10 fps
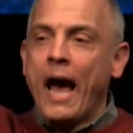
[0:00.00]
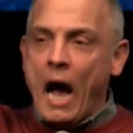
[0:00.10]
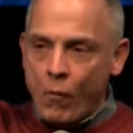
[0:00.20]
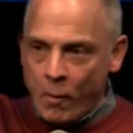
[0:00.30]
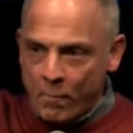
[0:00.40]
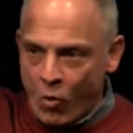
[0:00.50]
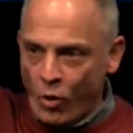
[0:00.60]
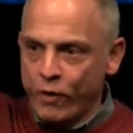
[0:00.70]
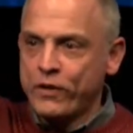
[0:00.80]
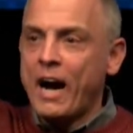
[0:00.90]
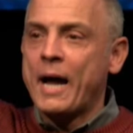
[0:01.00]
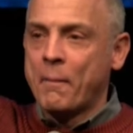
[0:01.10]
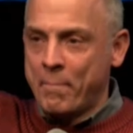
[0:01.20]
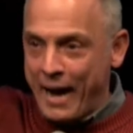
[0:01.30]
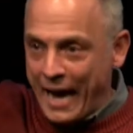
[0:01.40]
I want more of God
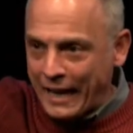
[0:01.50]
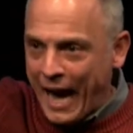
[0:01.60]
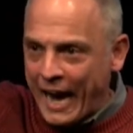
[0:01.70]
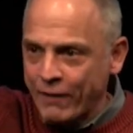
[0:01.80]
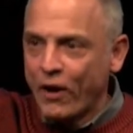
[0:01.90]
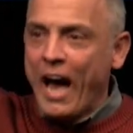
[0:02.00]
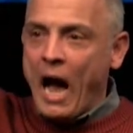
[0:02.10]
in my life.